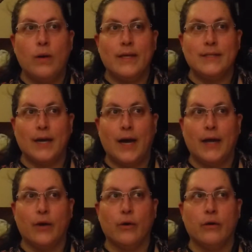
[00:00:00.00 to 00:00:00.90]

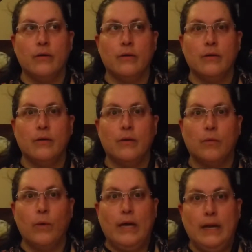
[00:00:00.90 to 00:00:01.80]
entire
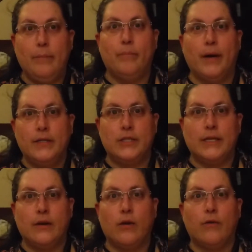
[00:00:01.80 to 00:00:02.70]
weekly budget
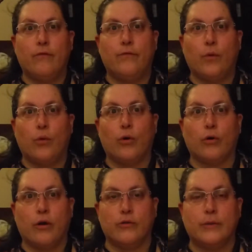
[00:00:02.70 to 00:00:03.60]
for
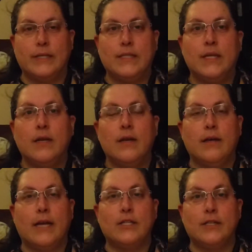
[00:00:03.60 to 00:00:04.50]
groceries.
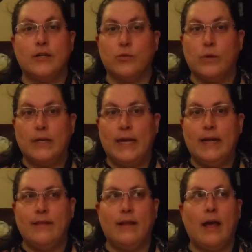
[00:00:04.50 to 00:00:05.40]
Actually, there's one lady
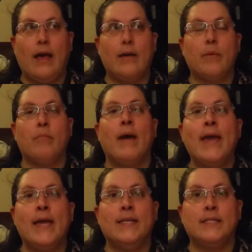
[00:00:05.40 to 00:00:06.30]
that I am
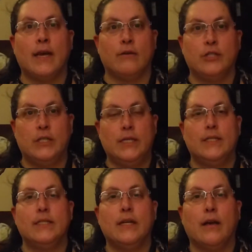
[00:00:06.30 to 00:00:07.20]
amazed how she
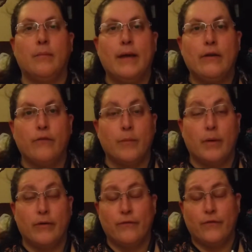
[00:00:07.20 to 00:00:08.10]
does it, Amanda from
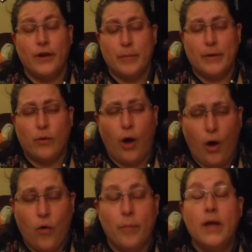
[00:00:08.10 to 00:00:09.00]
Fundamental Home.